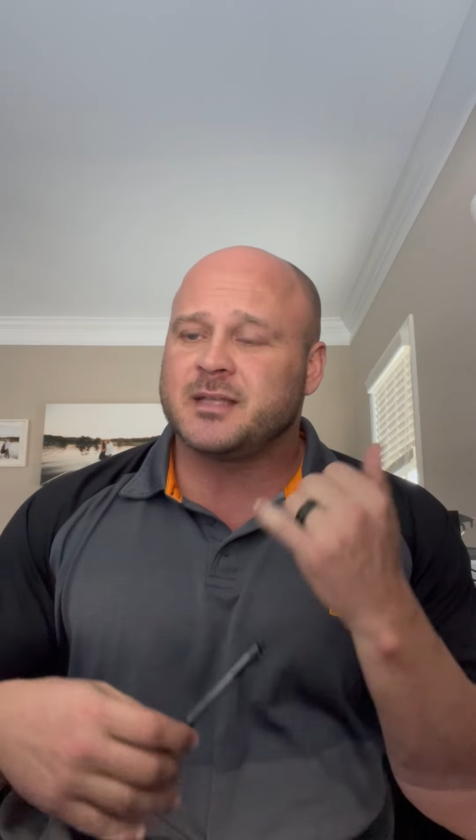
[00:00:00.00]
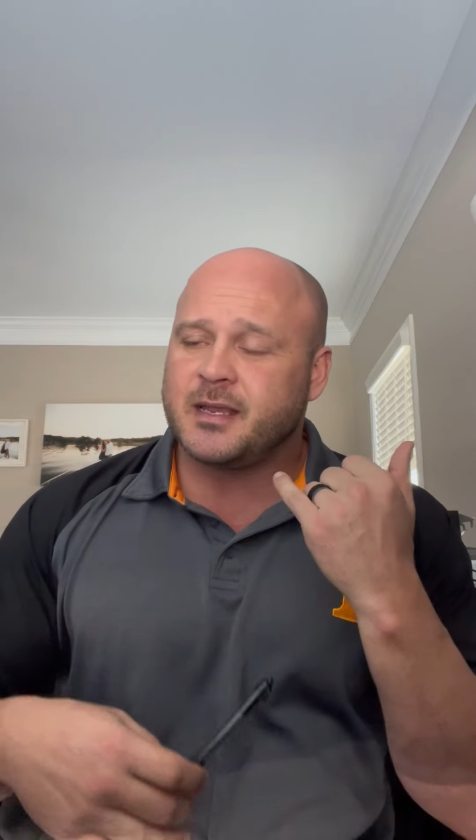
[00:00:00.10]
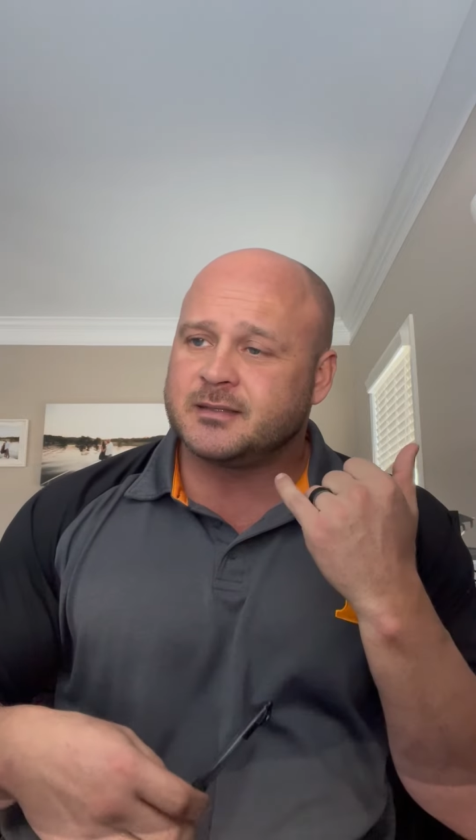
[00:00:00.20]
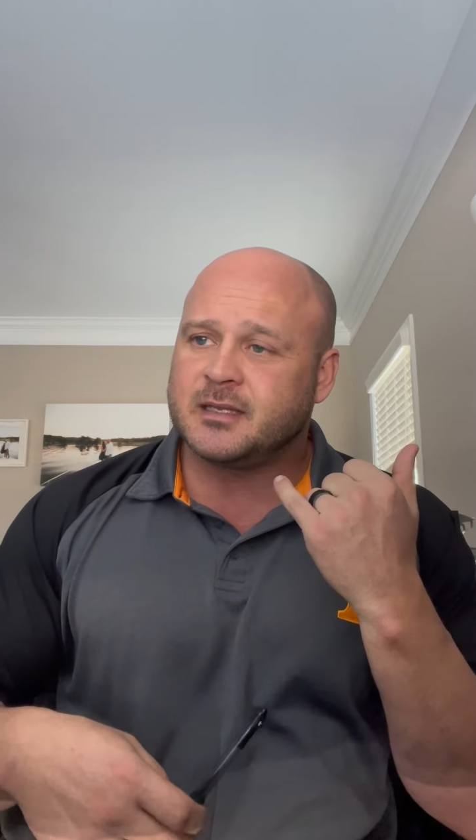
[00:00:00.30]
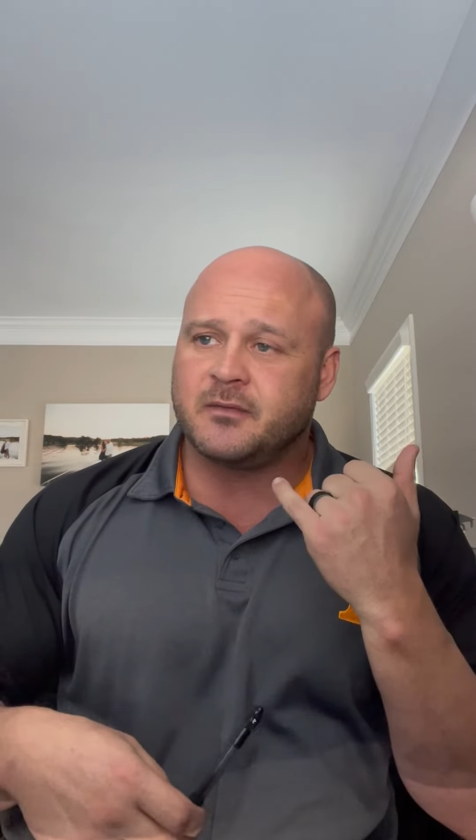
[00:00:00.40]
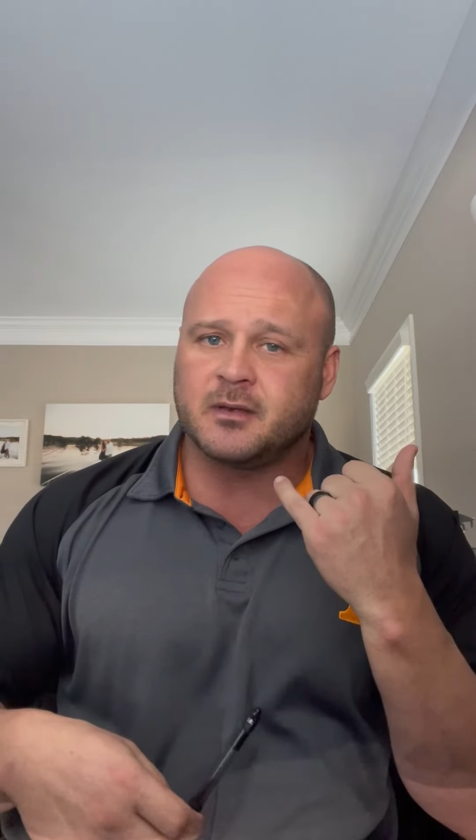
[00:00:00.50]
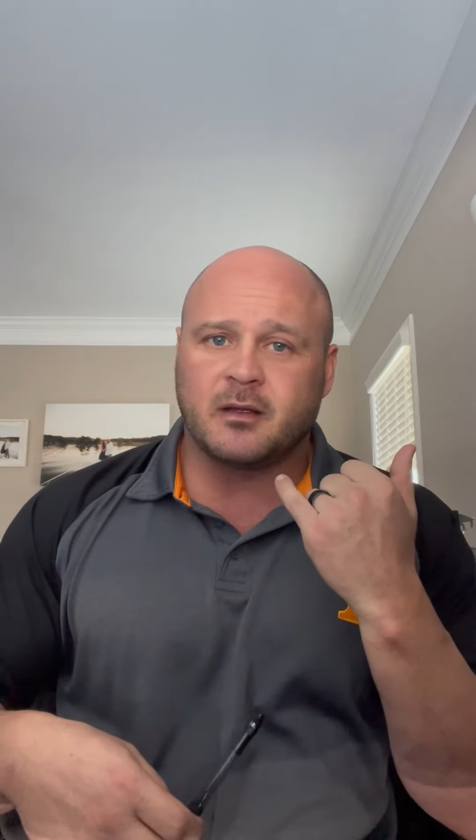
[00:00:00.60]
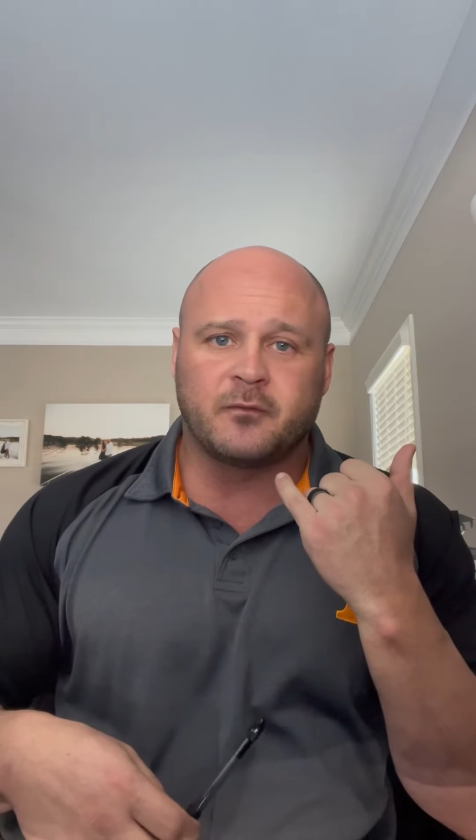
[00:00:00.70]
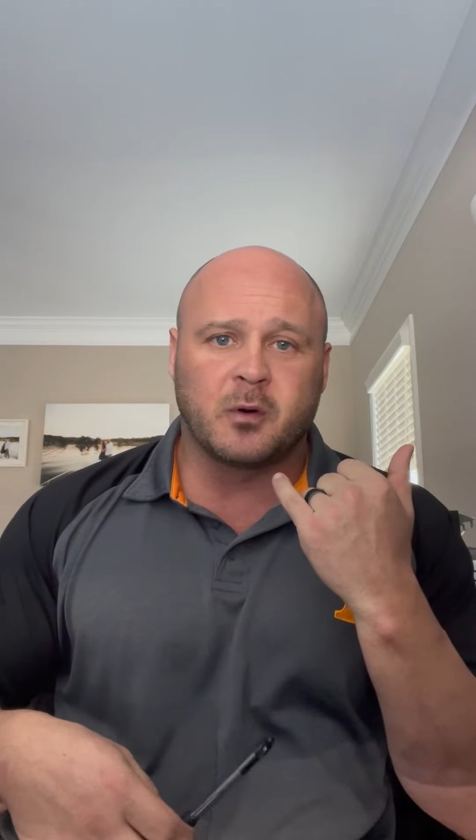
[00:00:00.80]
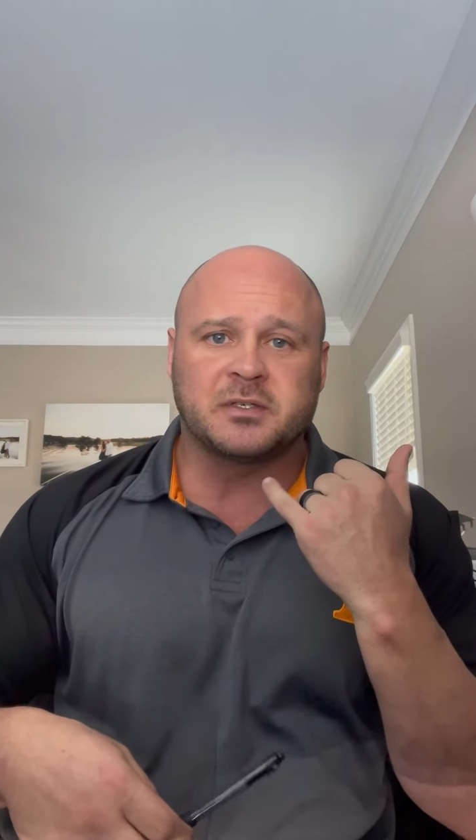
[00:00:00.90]
"Hey, Stephen,
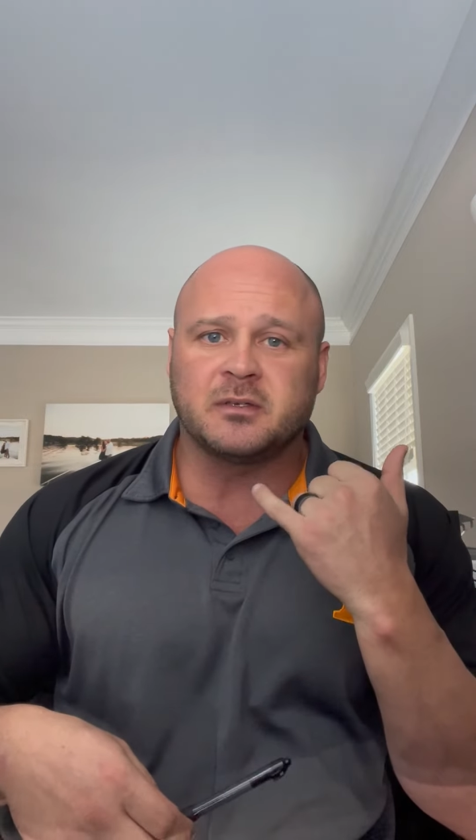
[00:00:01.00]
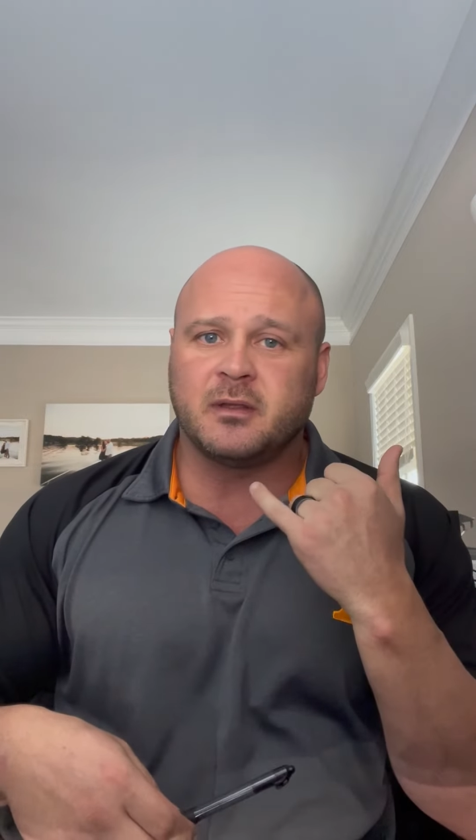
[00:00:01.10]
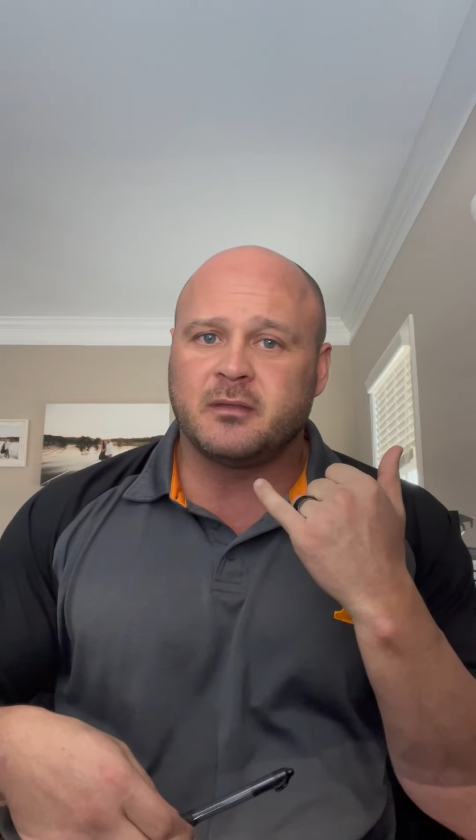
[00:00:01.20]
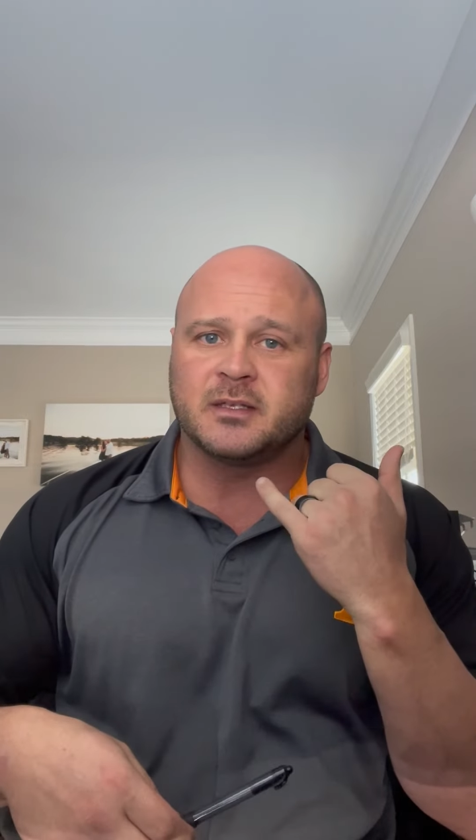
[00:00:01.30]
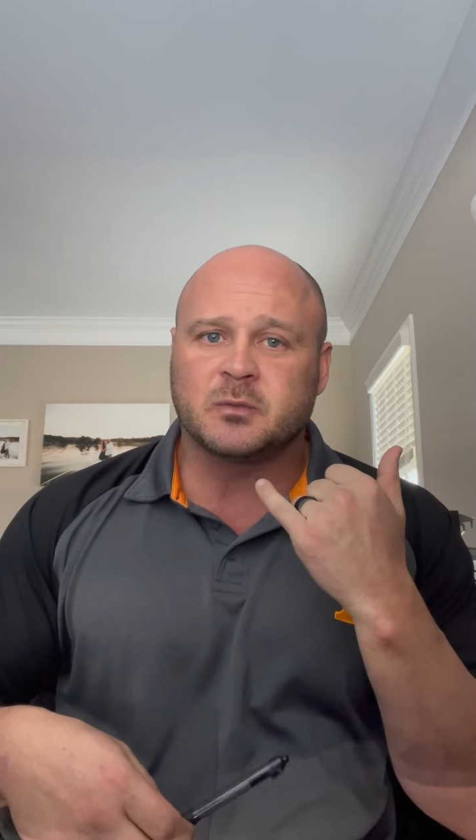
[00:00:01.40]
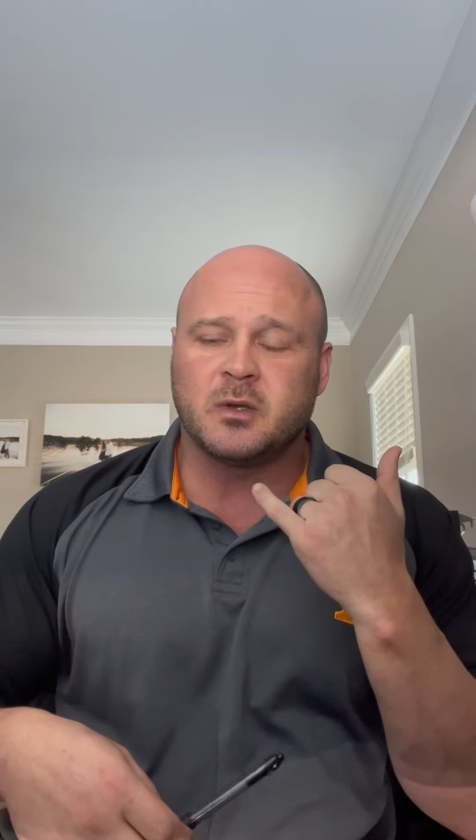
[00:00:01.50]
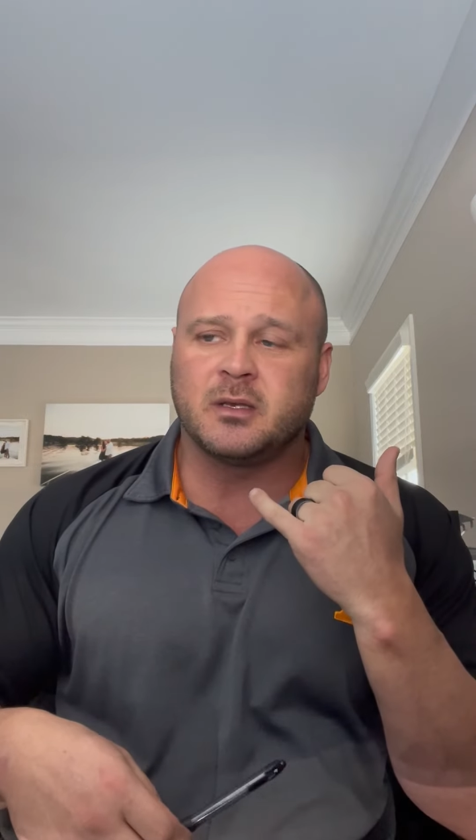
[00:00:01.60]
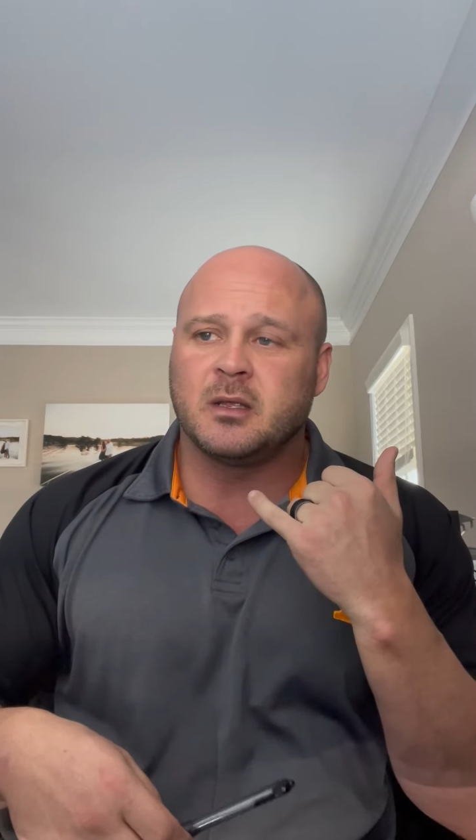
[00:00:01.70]
unfortunately, this one,